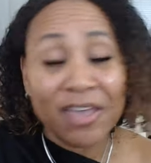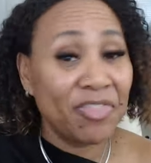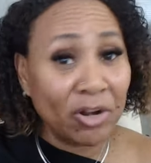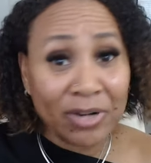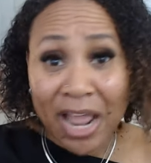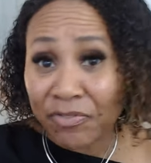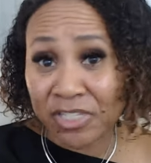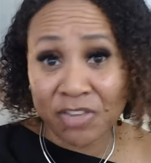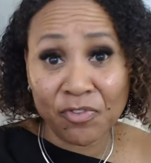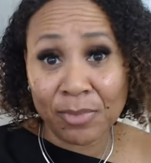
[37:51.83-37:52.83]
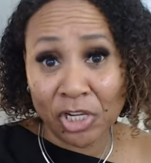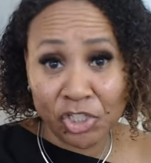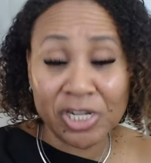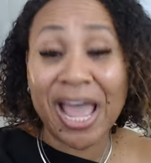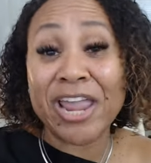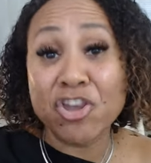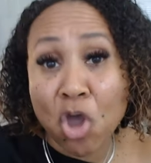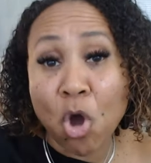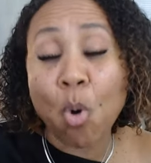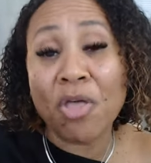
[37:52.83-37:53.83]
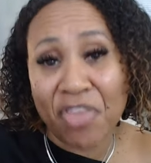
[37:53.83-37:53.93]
They don't have this information. I know